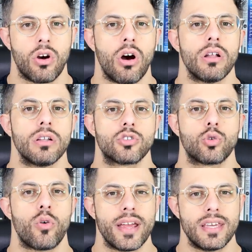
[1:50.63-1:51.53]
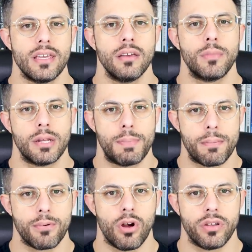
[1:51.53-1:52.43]
Carl Skorecki made a
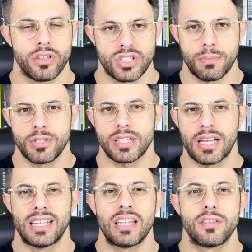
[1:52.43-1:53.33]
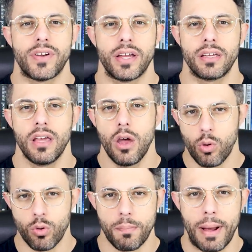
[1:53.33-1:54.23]
paper on the subject identifying
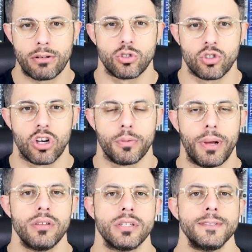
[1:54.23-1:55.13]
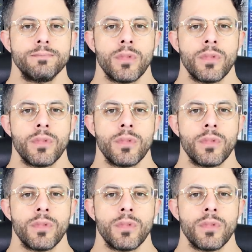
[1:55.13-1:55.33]
what we're about to talk about.